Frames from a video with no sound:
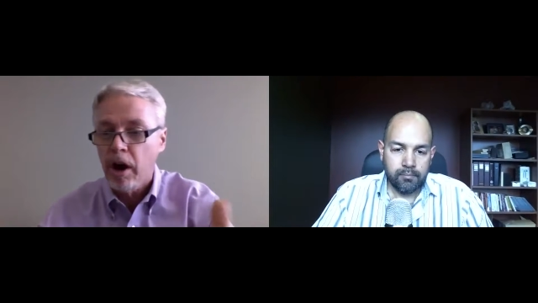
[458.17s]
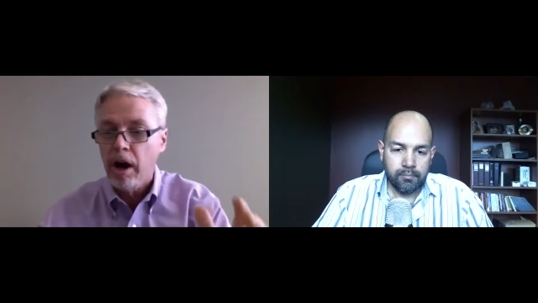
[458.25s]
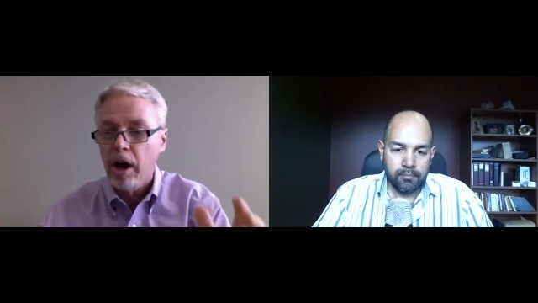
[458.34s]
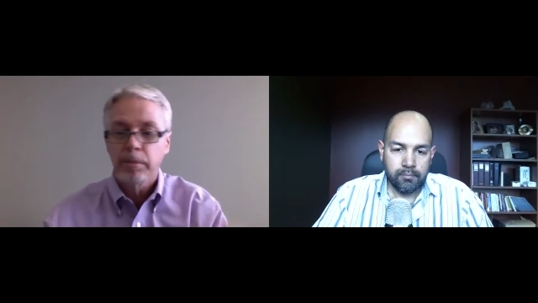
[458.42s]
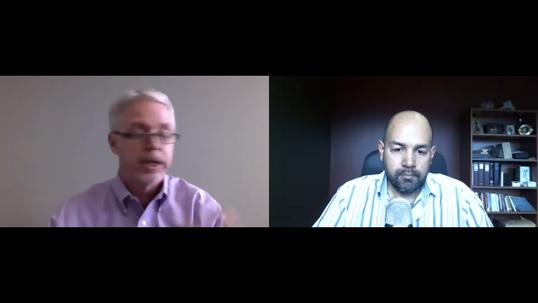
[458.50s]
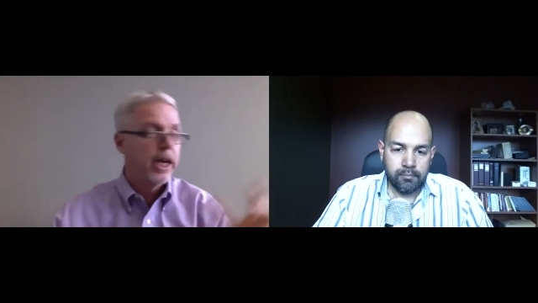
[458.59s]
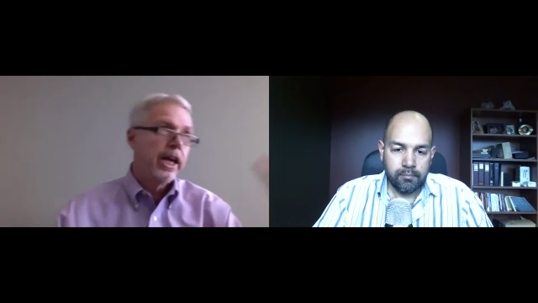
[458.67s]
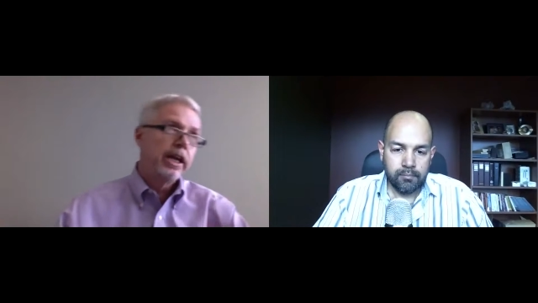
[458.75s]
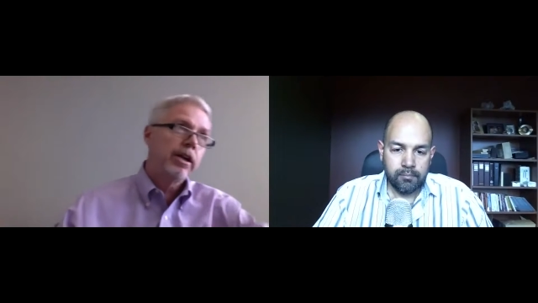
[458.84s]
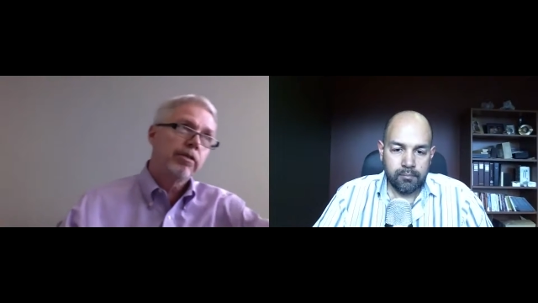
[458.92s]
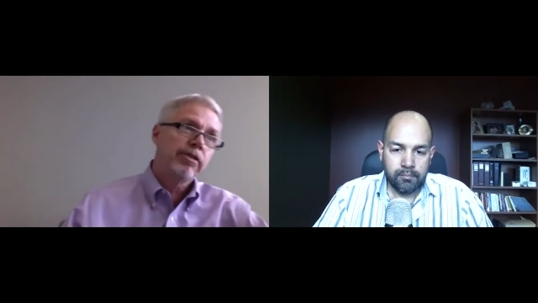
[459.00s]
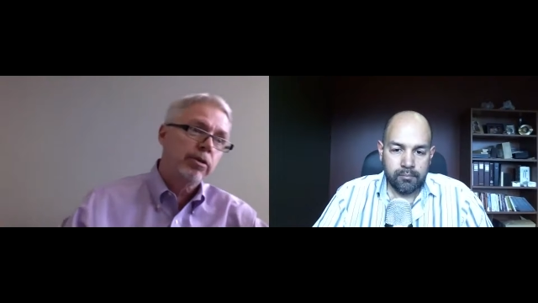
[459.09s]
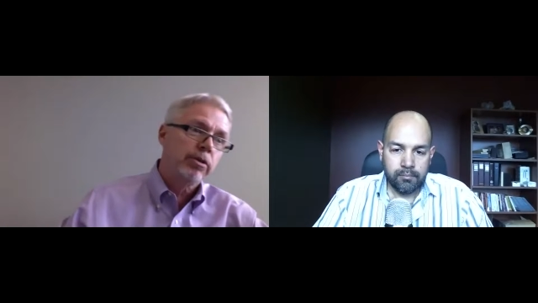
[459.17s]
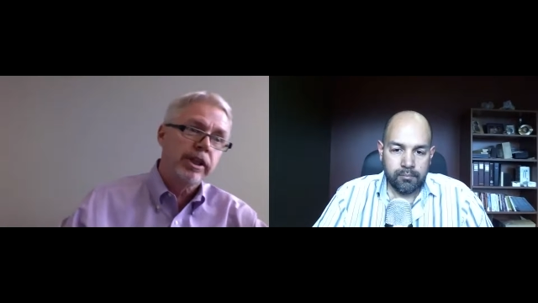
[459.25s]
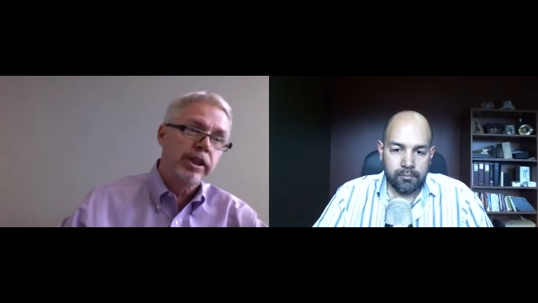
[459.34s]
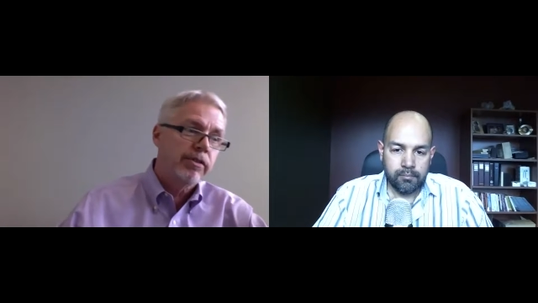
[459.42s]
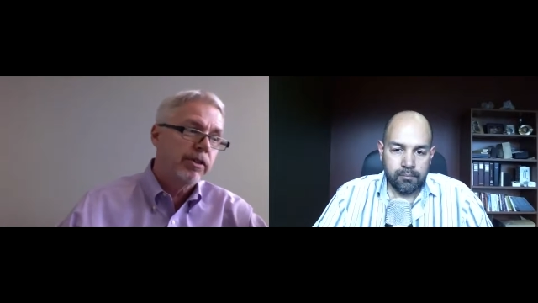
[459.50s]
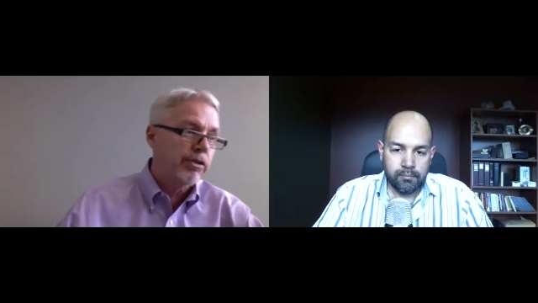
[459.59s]
Speaker 1: But, you know, if I don't give
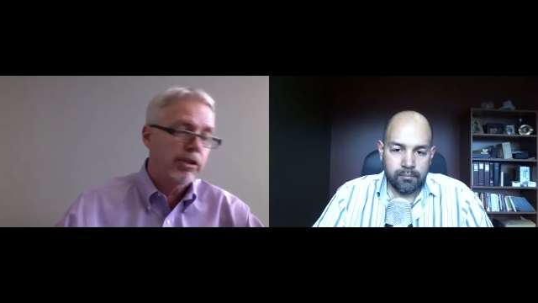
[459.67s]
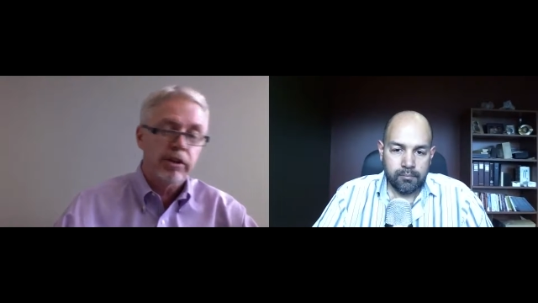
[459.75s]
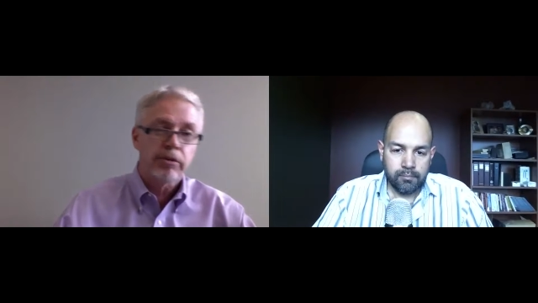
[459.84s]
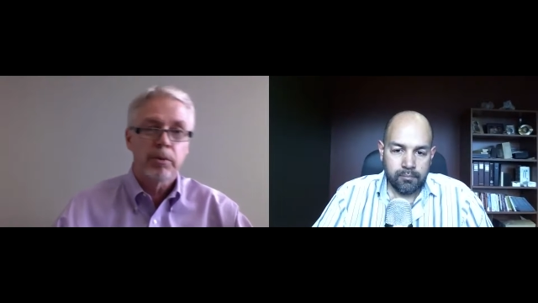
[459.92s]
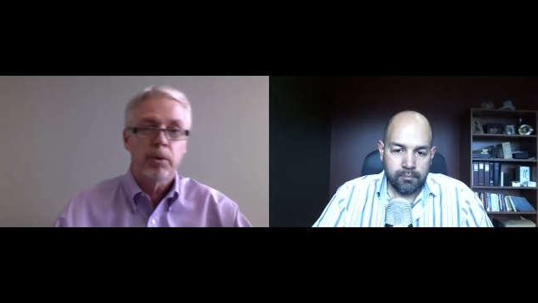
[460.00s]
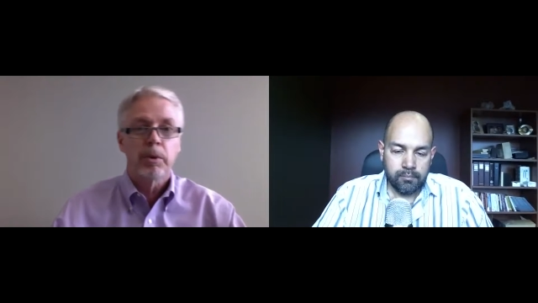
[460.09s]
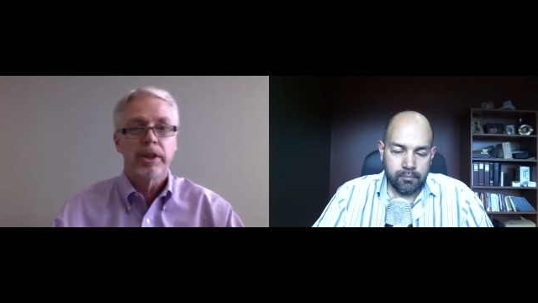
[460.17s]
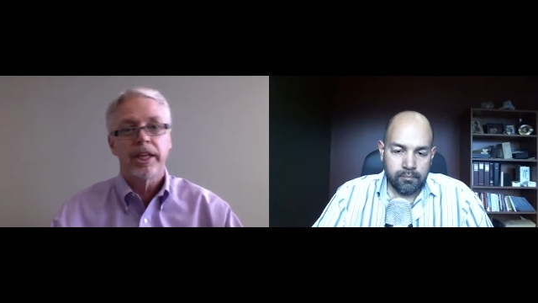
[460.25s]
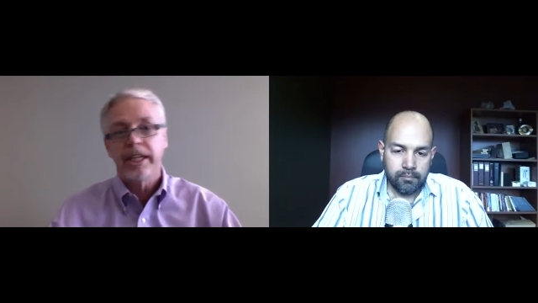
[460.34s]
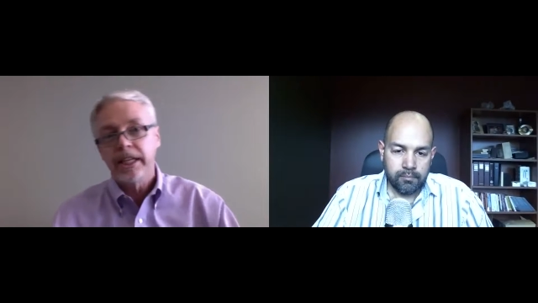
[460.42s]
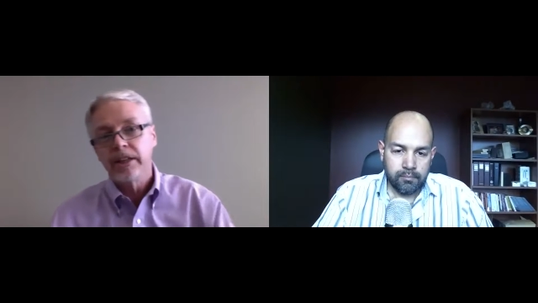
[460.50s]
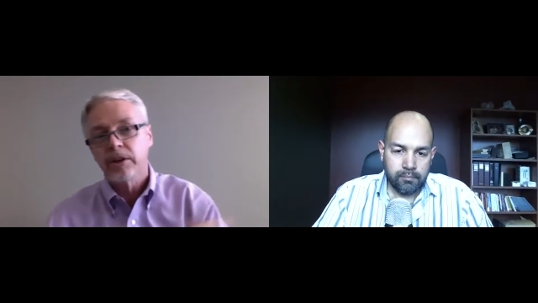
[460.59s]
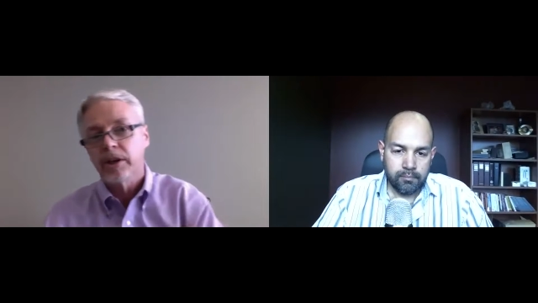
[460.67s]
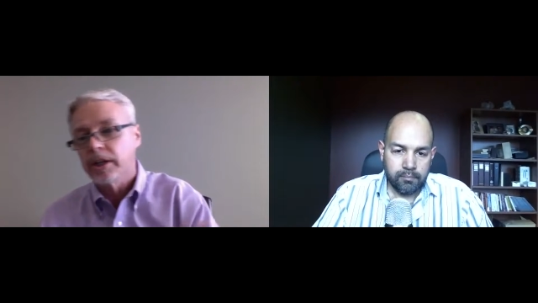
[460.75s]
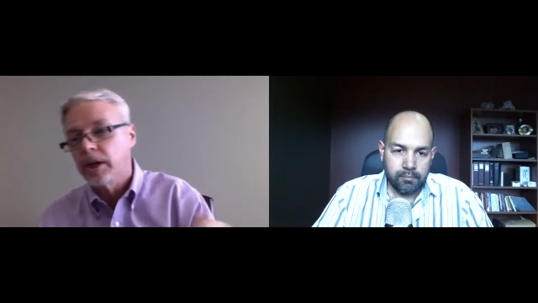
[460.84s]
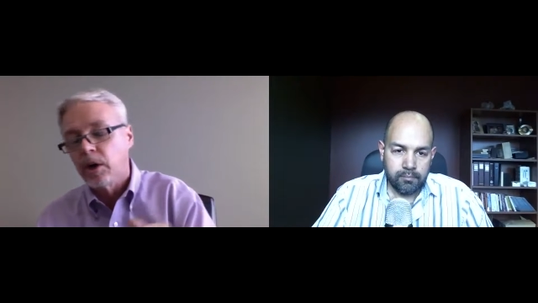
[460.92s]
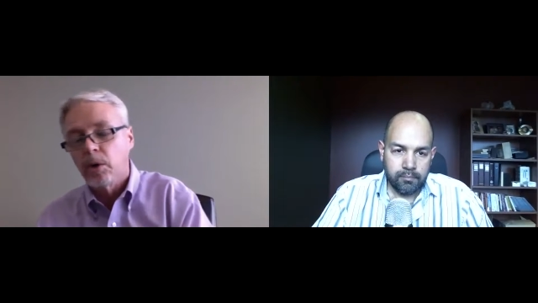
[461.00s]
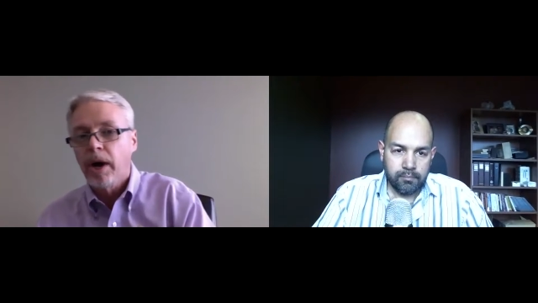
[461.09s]
this customer what they need, they're going to go
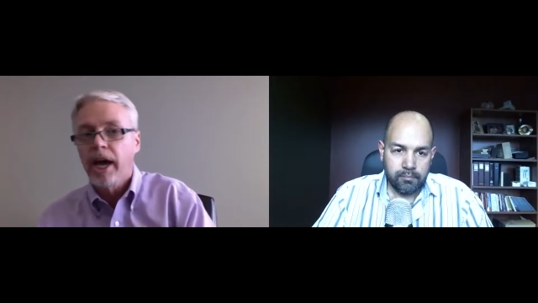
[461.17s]
away.